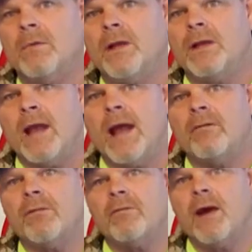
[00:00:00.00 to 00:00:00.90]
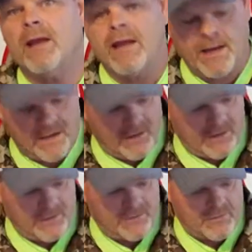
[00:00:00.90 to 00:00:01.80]
Didn't have the right gear.
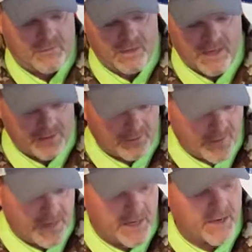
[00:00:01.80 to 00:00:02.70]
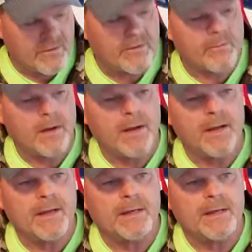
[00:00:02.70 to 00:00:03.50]
This was early on, the right gear in my